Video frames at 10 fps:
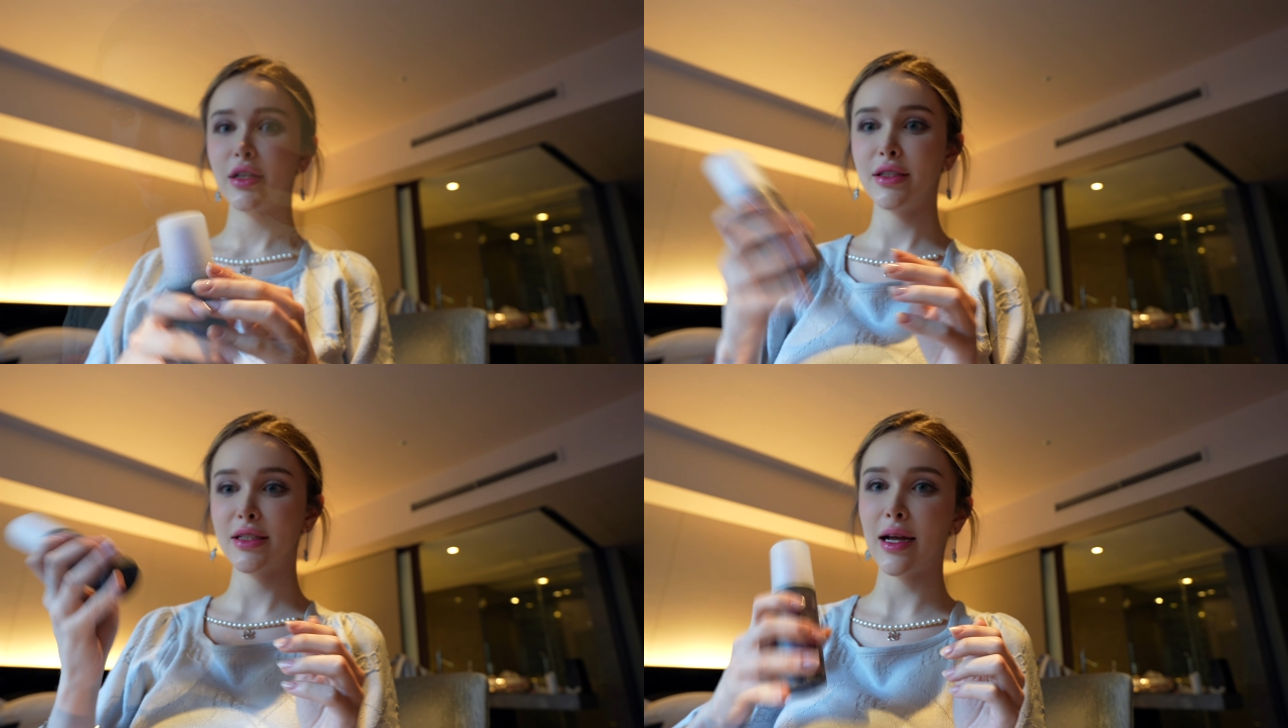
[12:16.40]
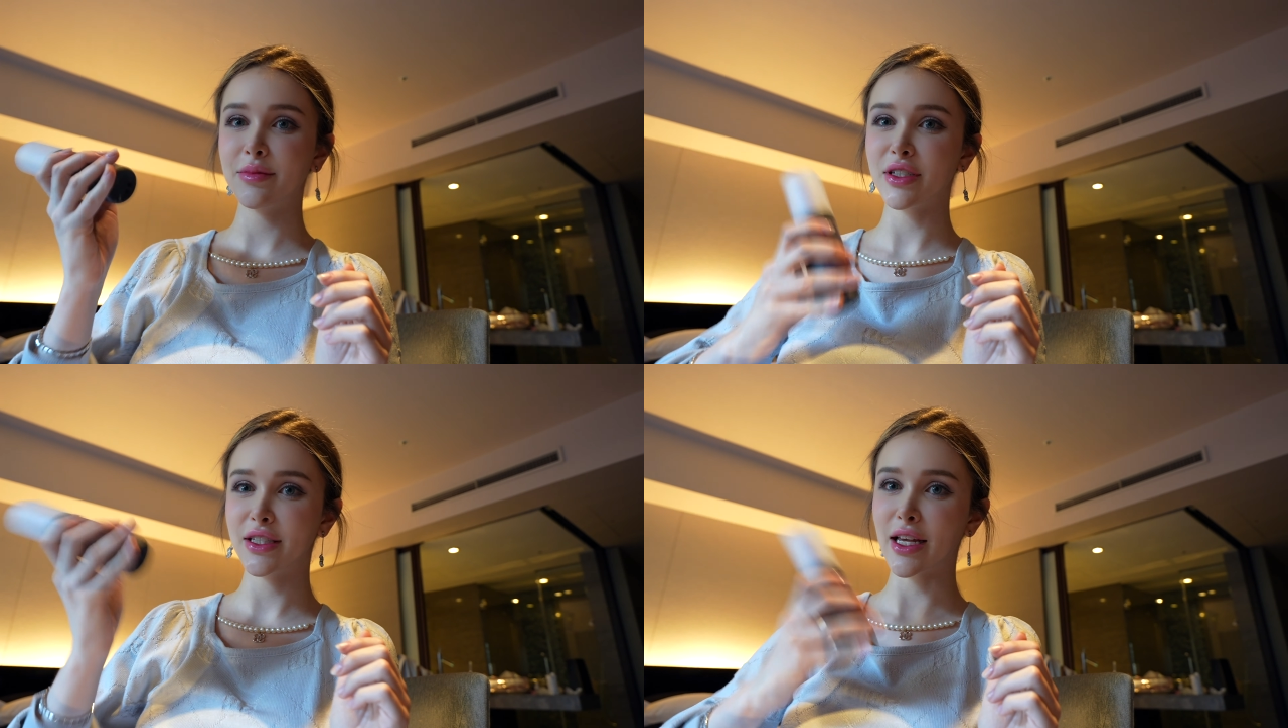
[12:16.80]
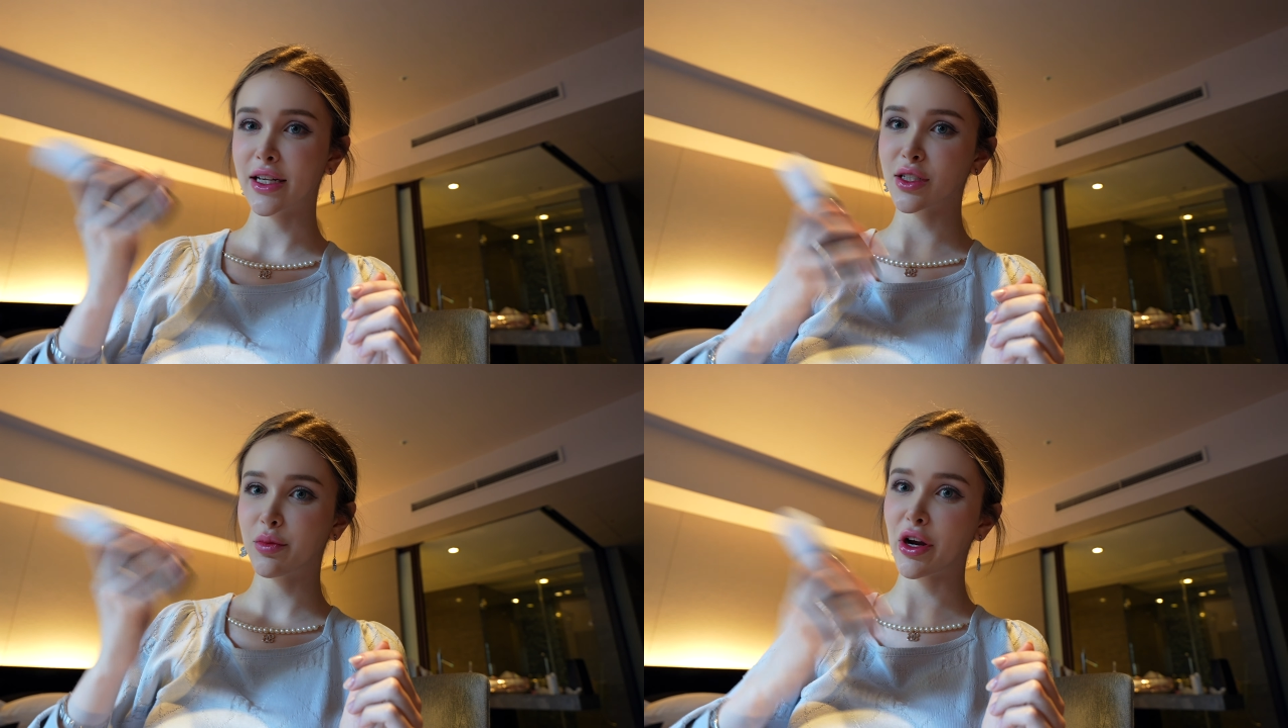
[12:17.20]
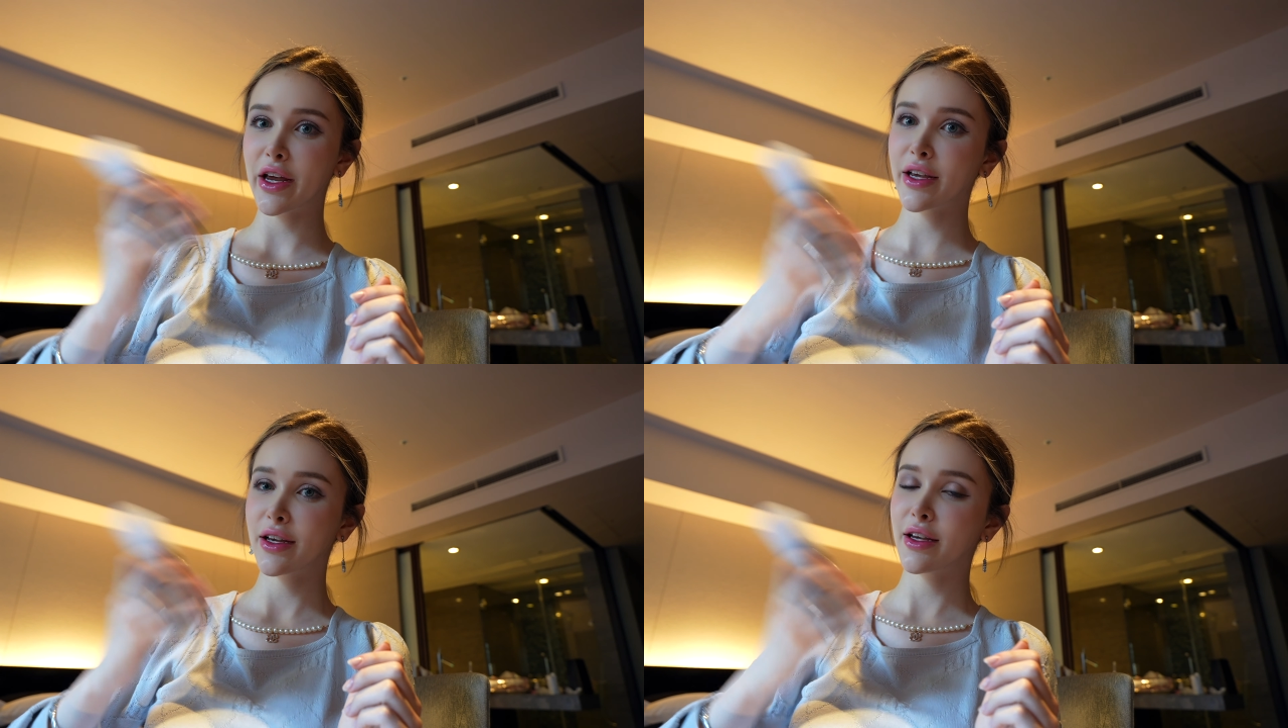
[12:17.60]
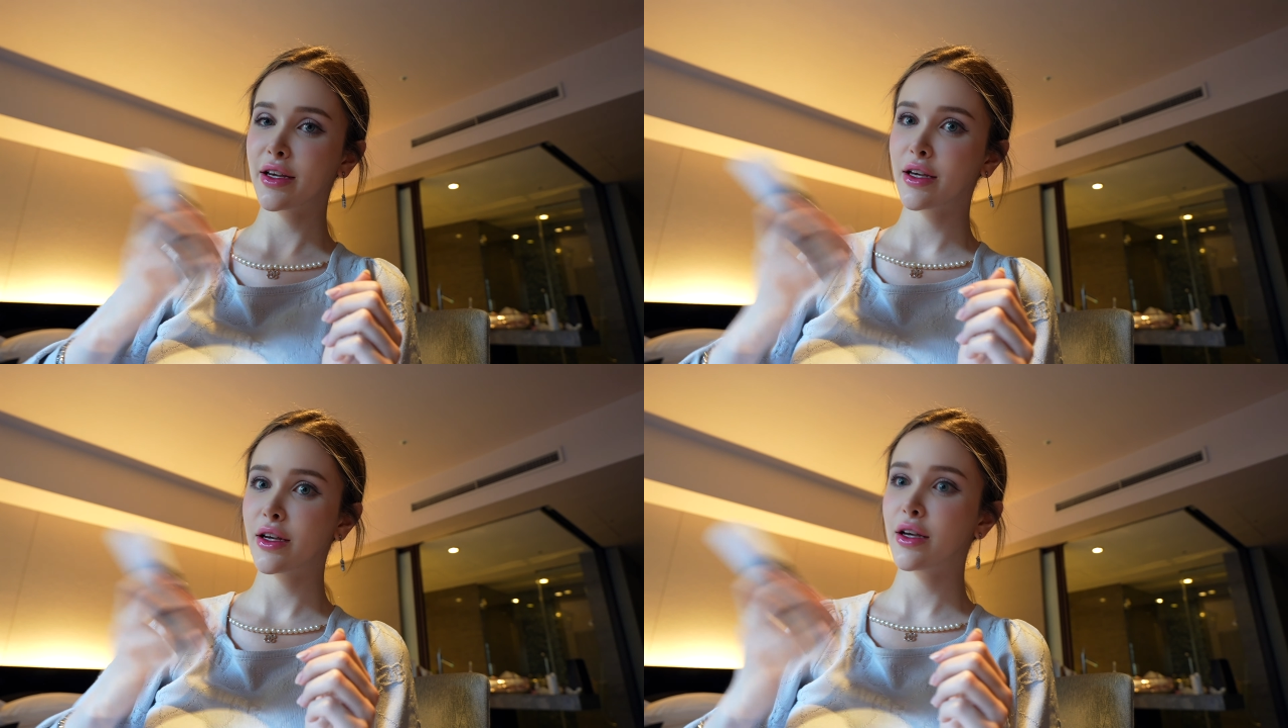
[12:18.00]
It's time to setting spray.
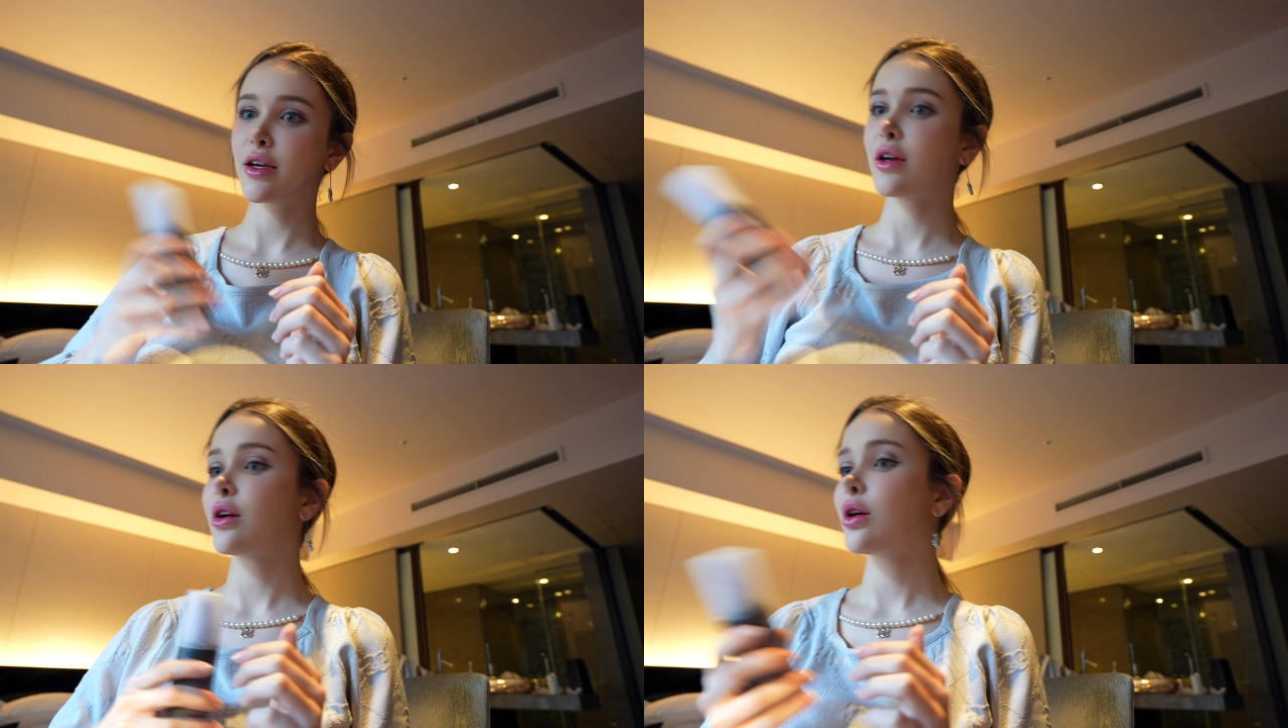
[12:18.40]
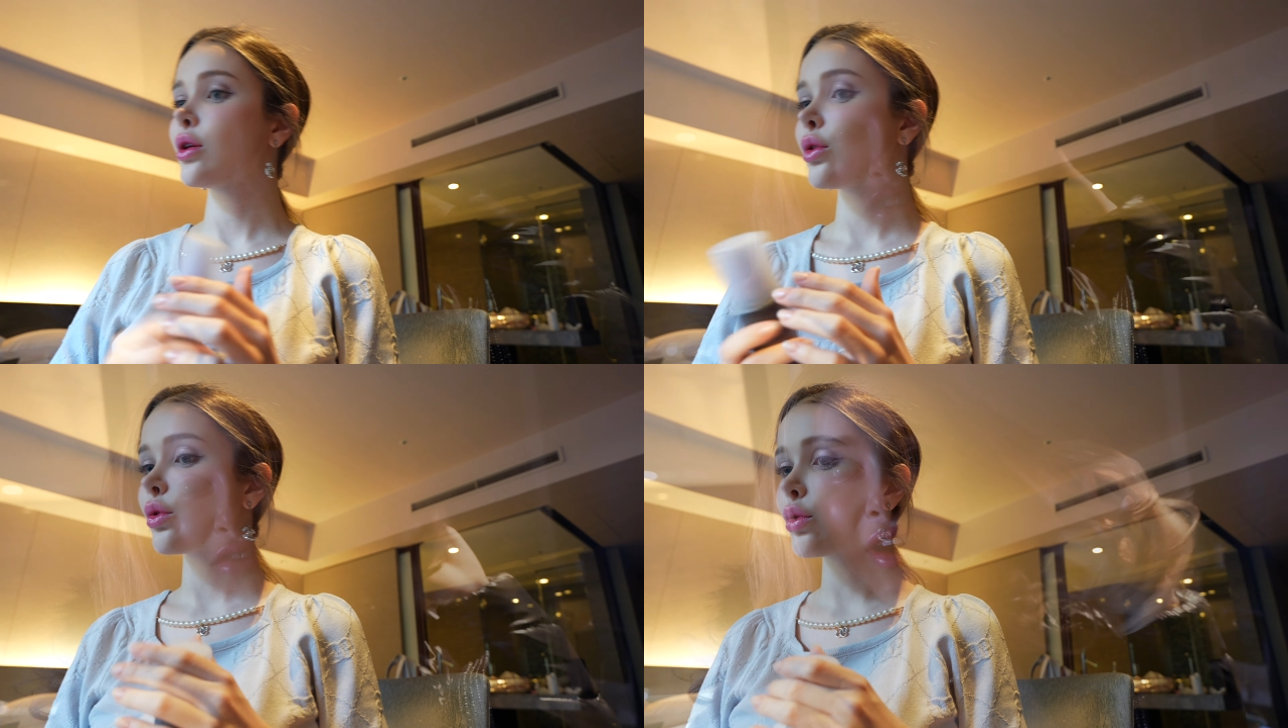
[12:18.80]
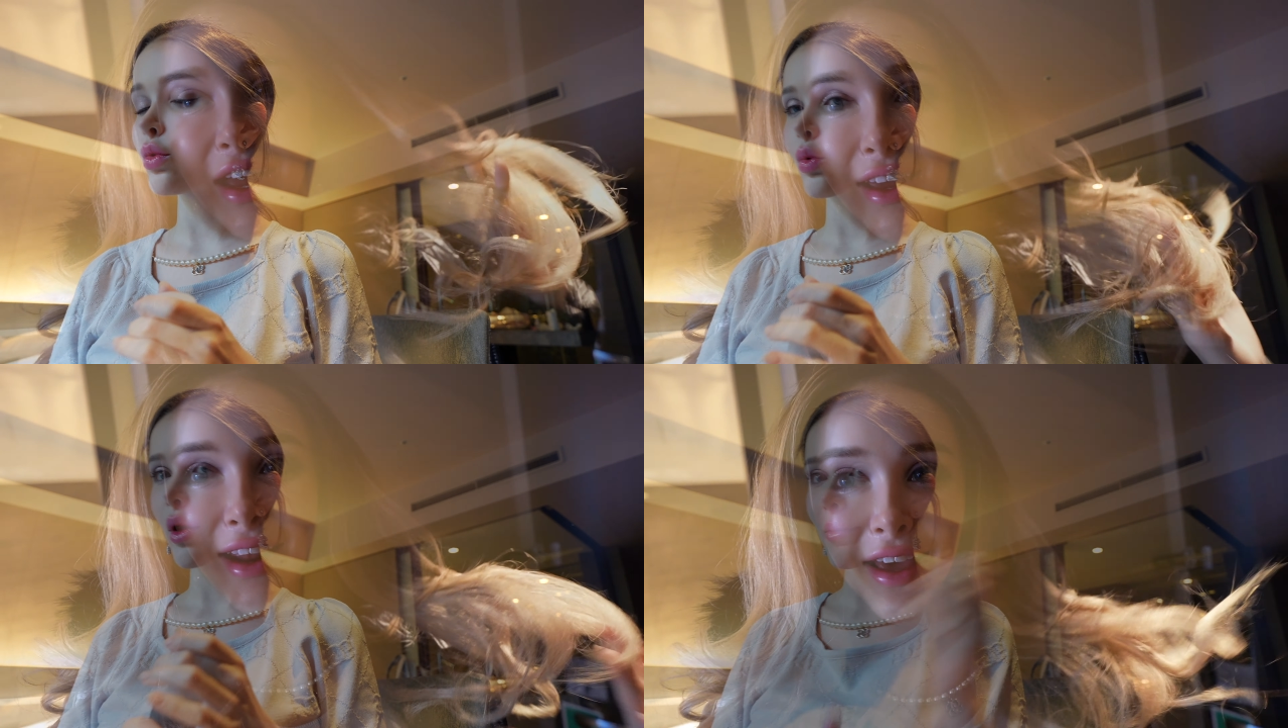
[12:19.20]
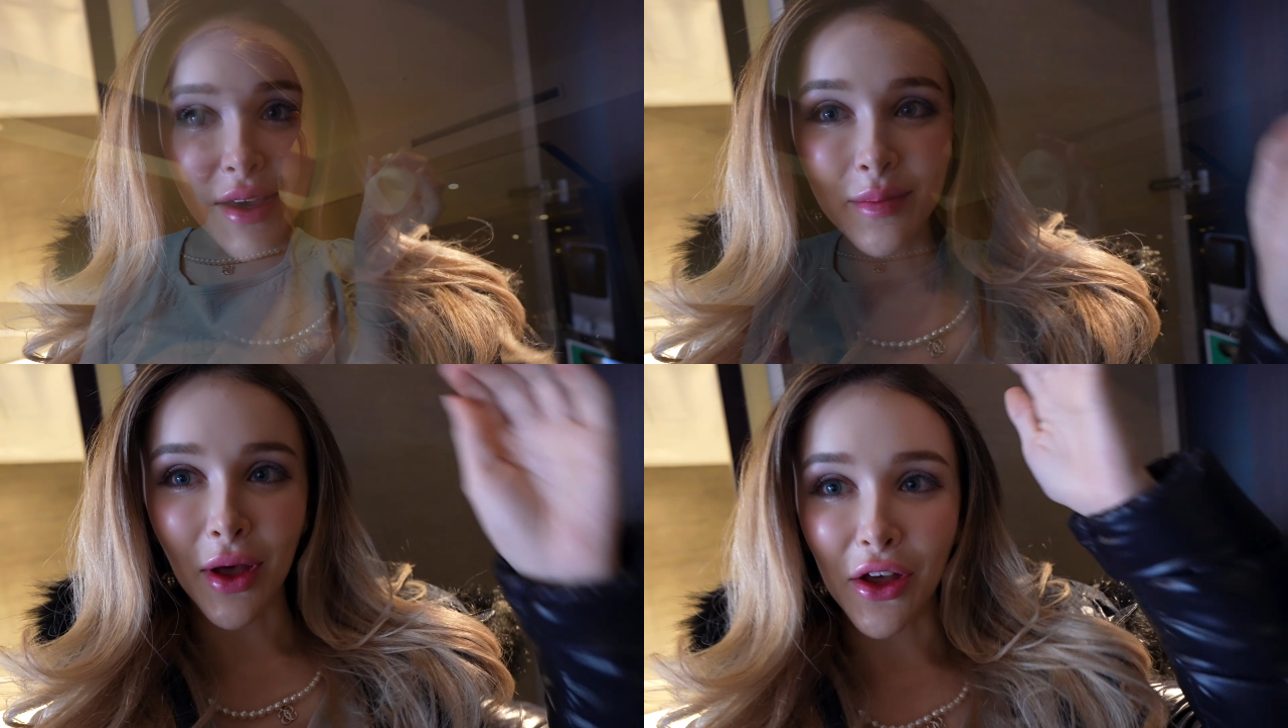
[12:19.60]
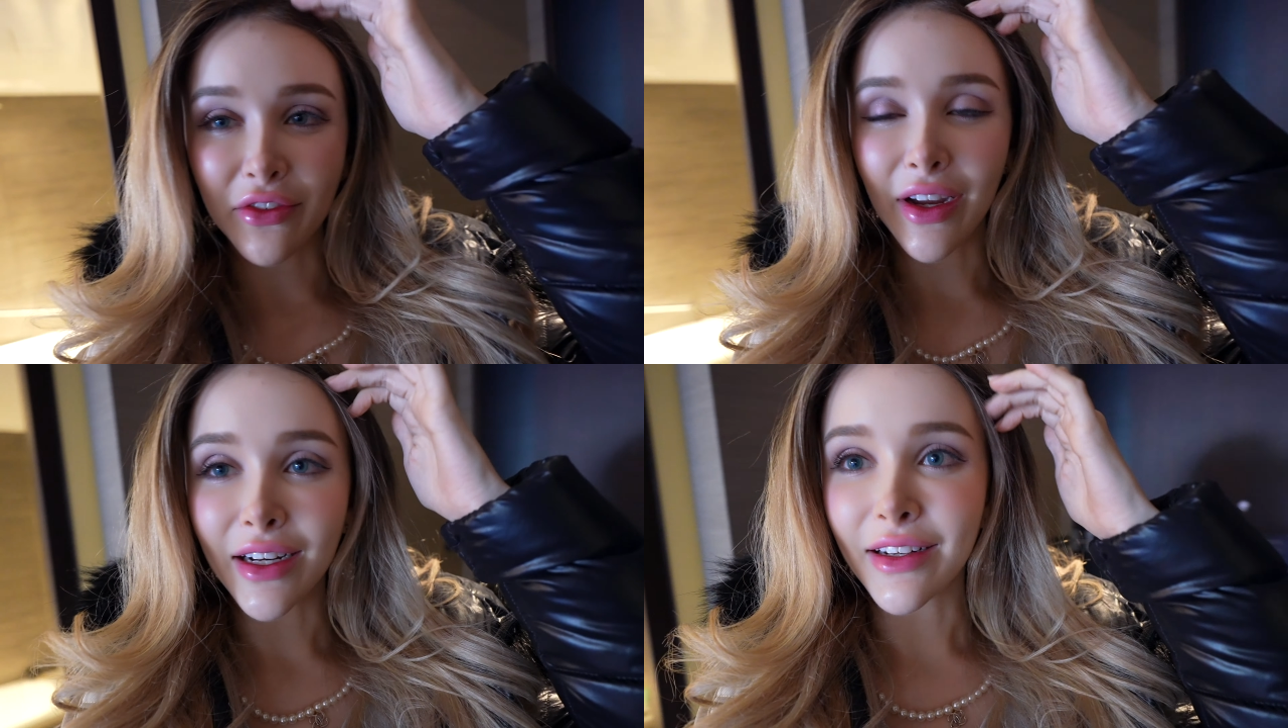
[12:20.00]
Alright, I am all
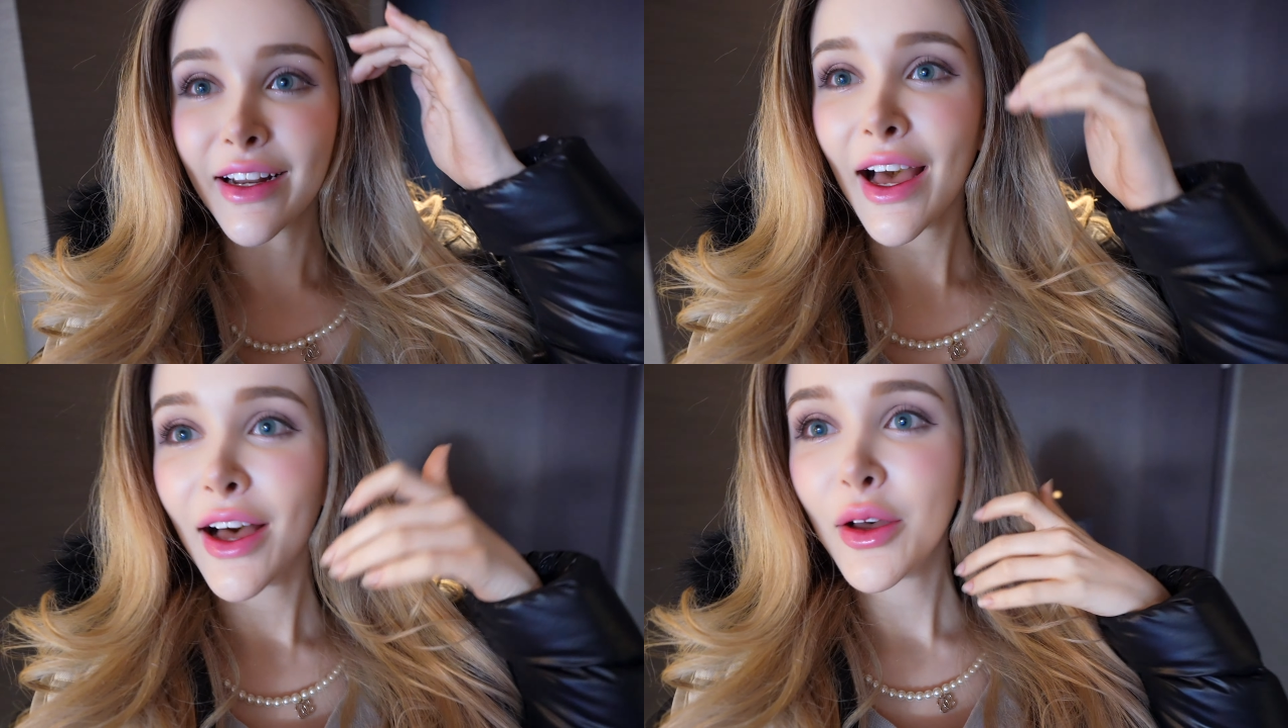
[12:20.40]
ready now.